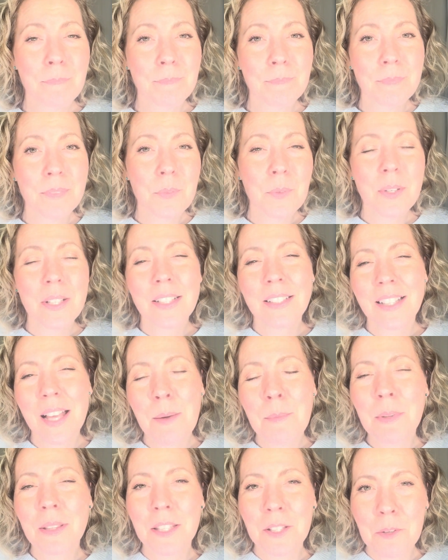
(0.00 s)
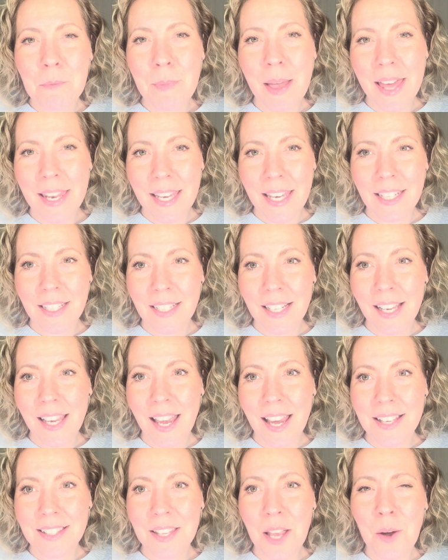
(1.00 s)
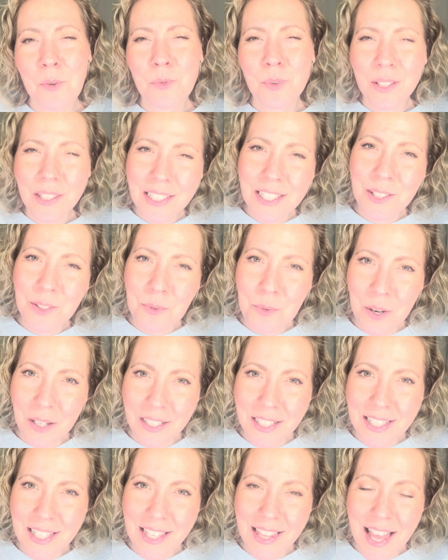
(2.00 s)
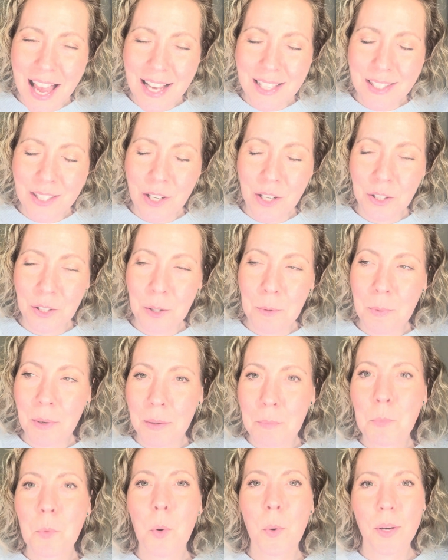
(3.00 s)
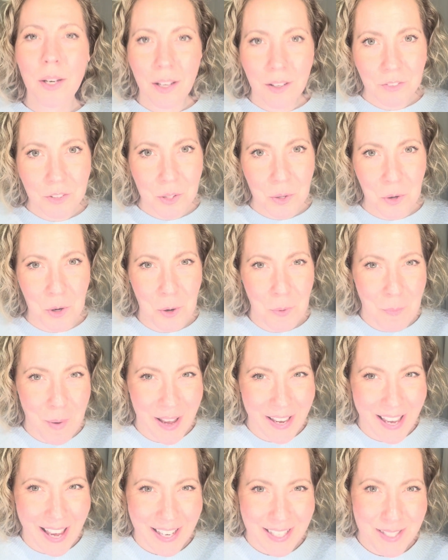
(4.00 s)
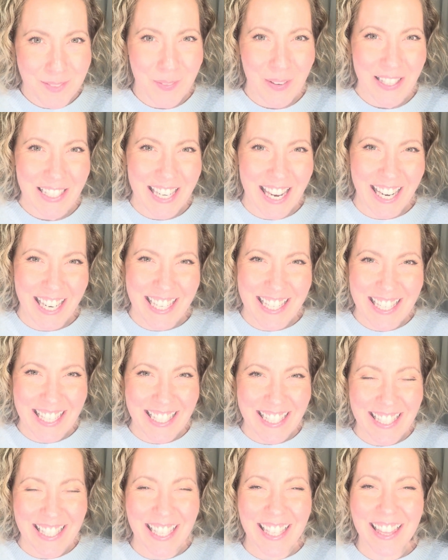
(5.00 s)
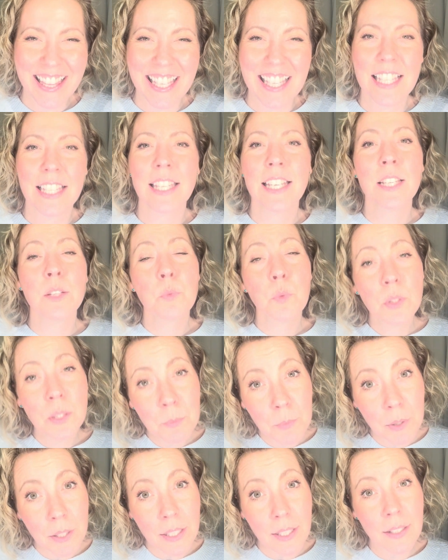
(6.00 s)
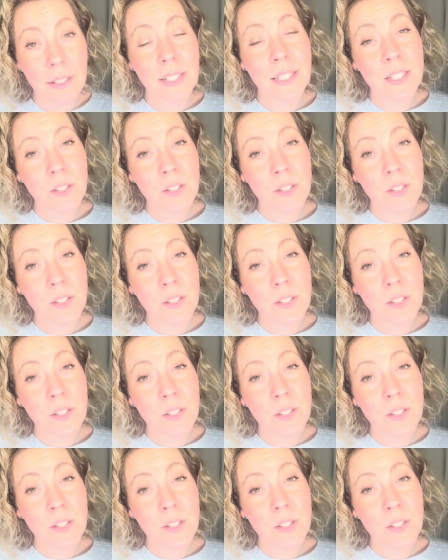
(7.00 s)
a little mad at it, I guess. I really do want it to last longer, but I'm going to have to lower my expectations, I think. It's really pretty. It's